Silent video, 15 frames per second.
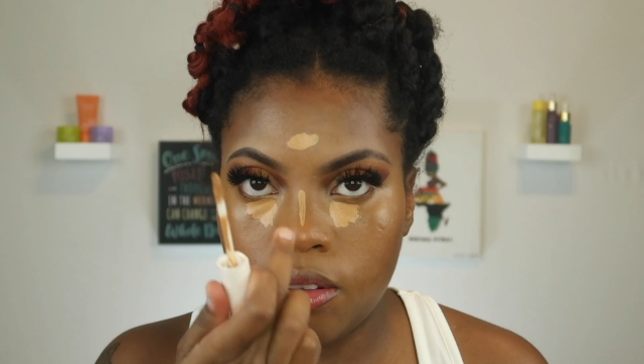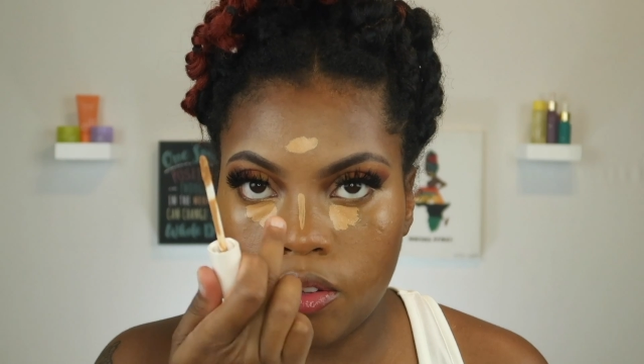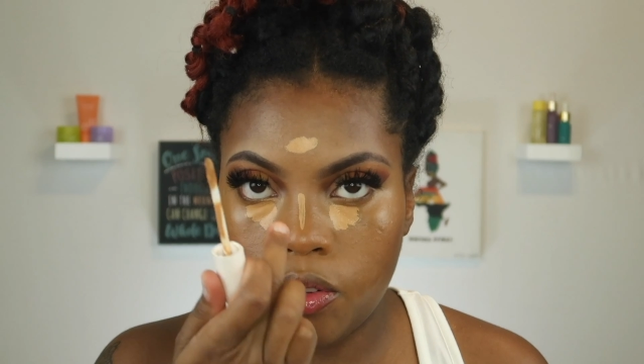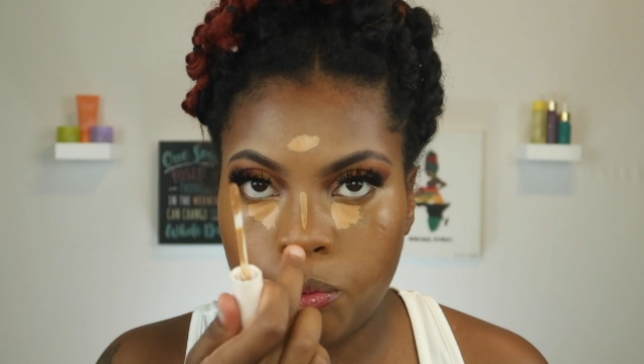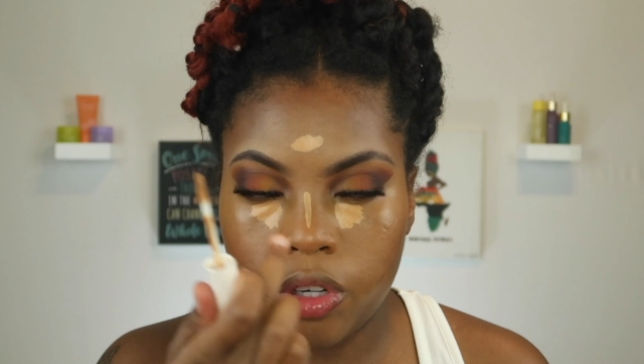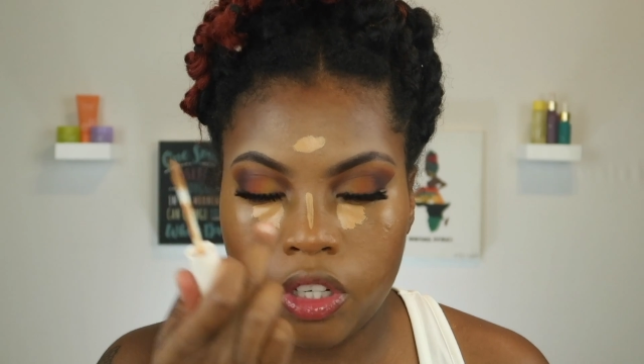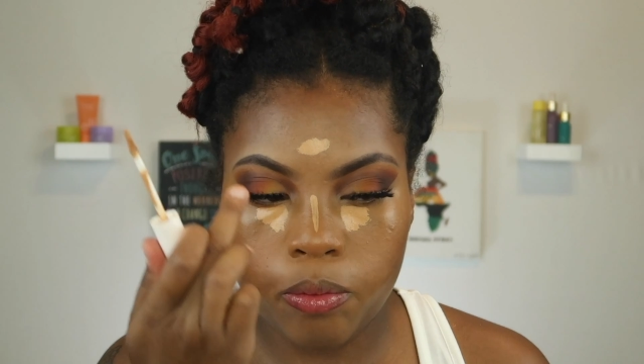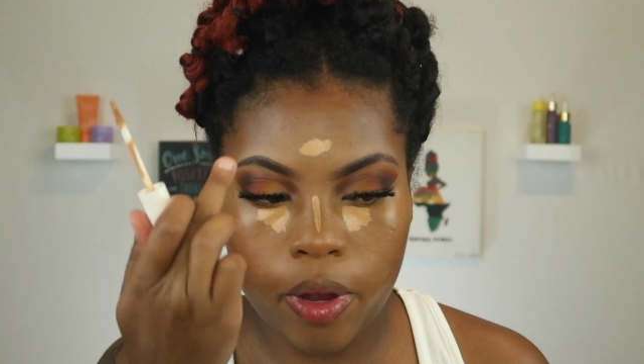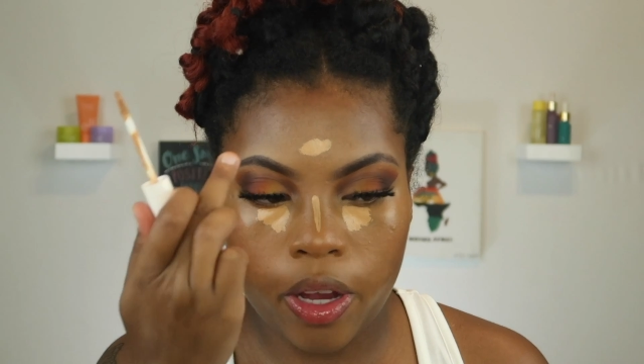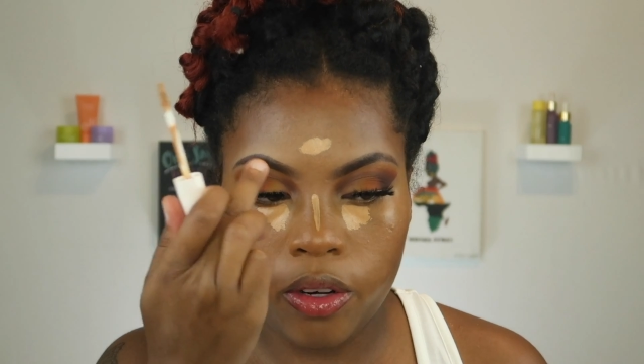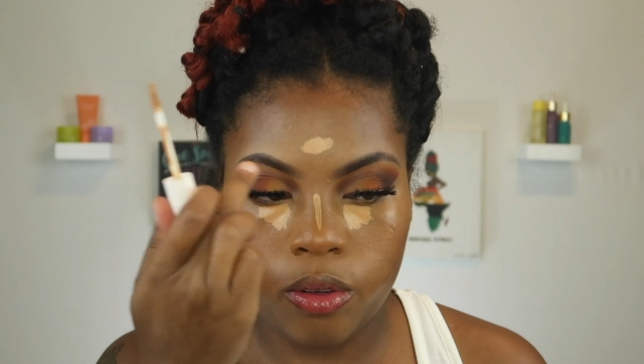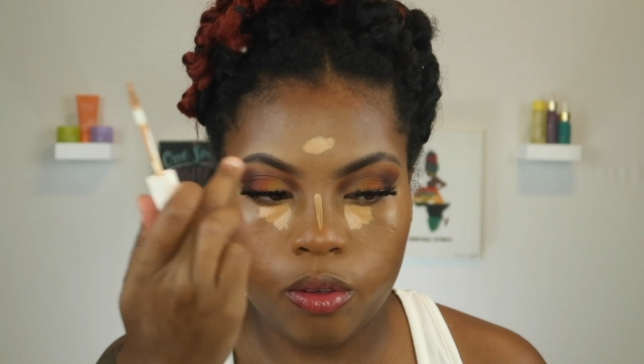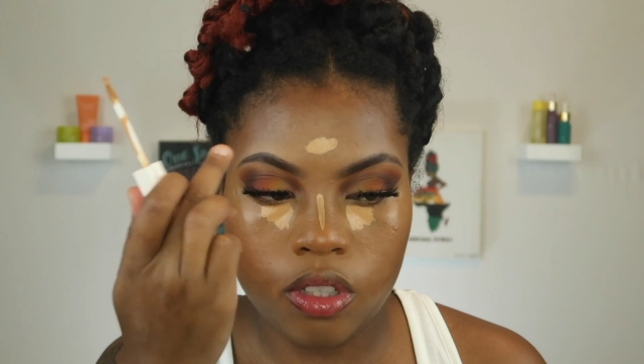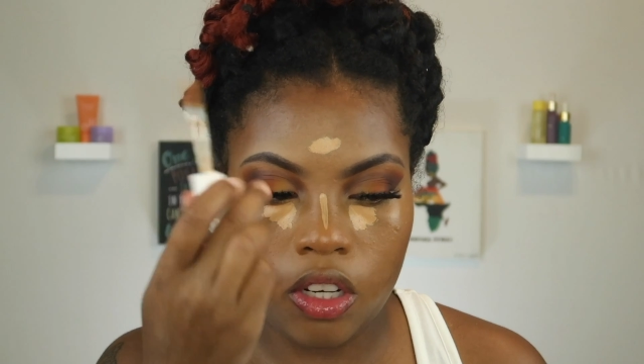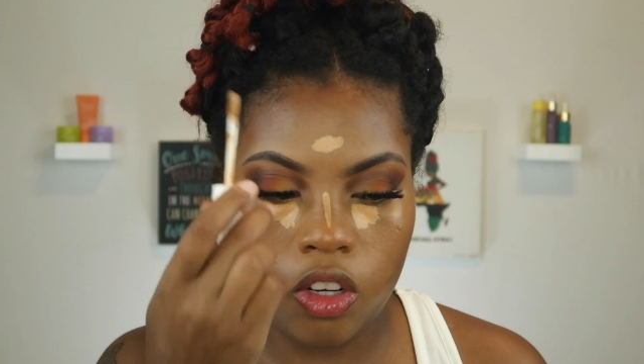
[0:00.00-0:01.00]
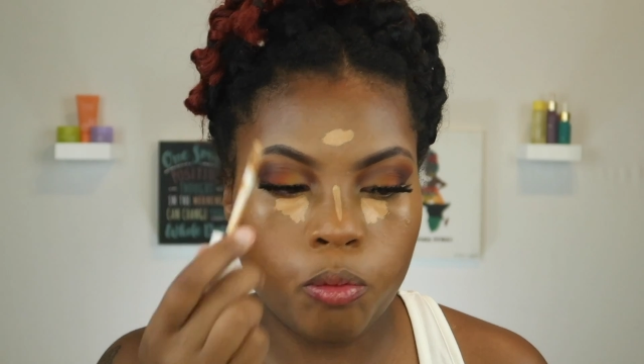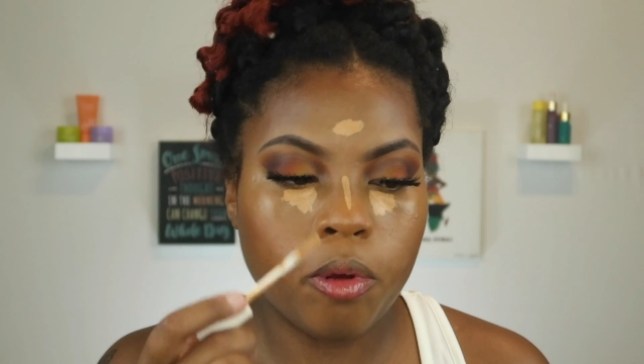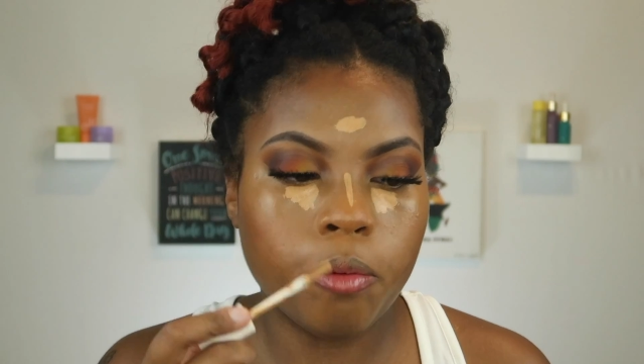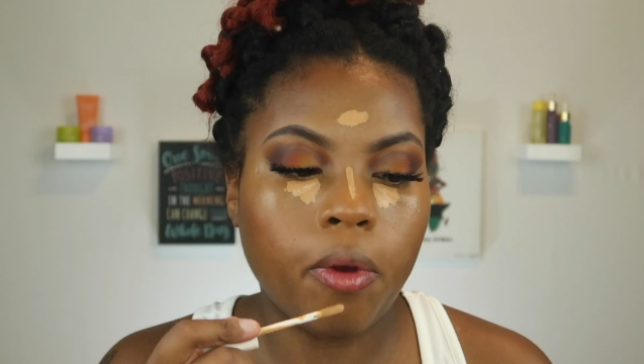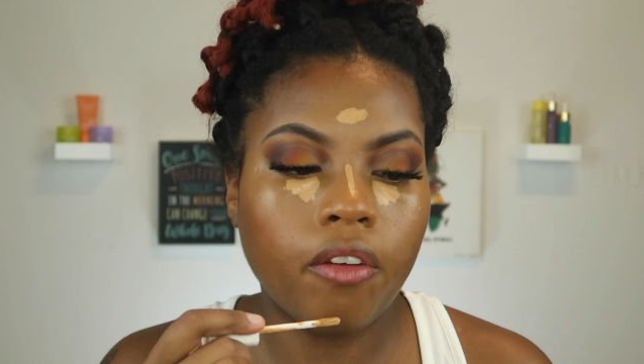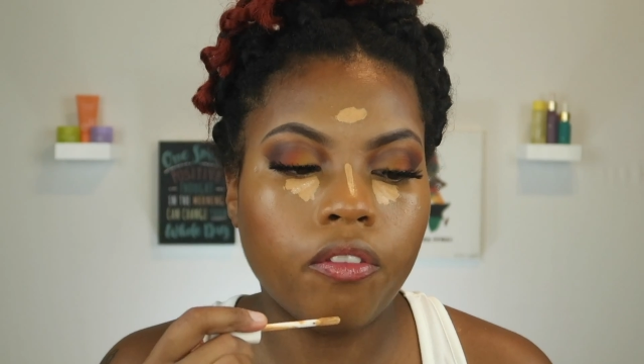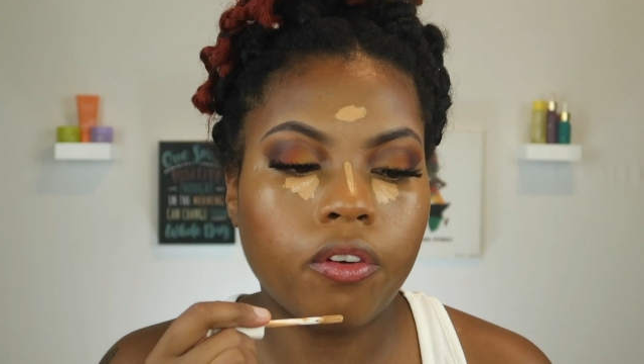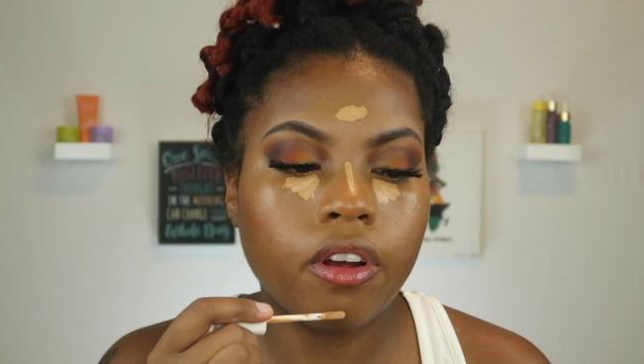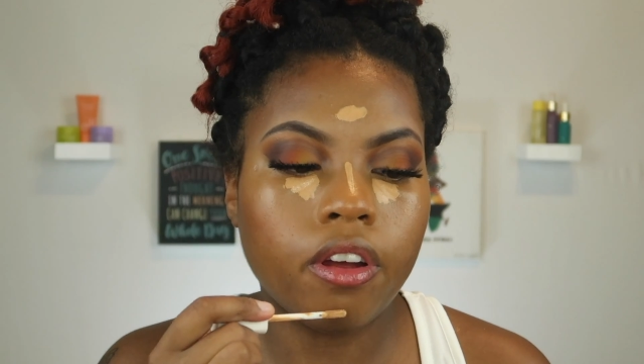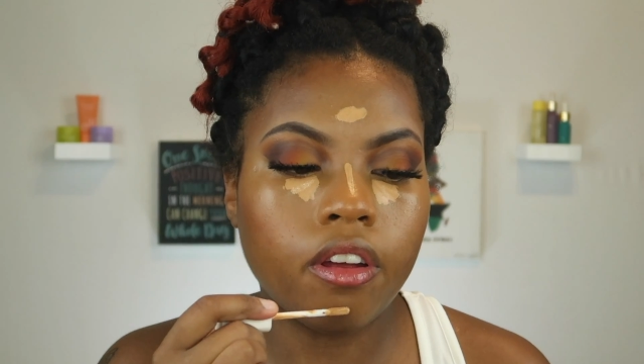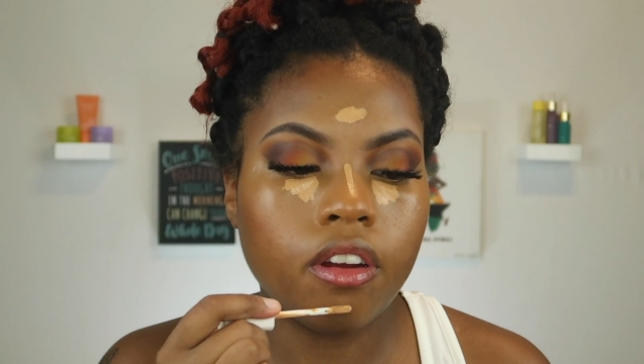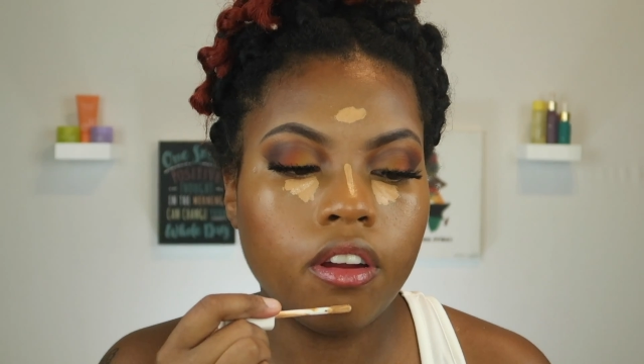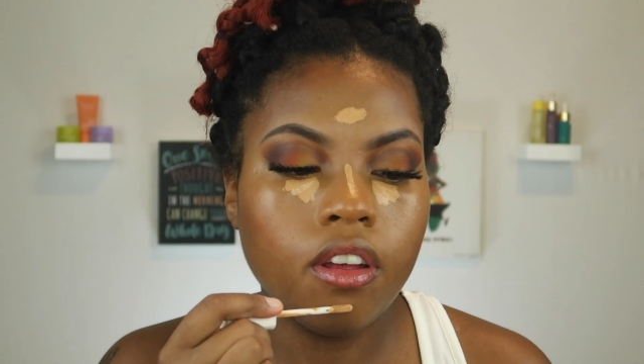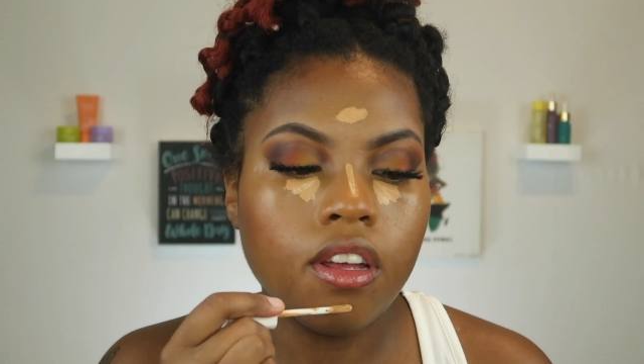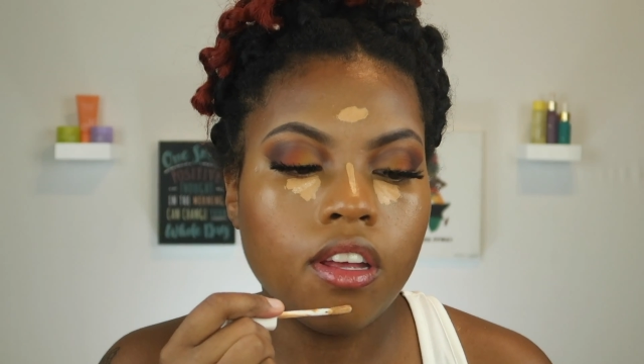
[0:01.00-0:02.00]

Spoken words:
the bridge of my nose, a little bit of my forehead,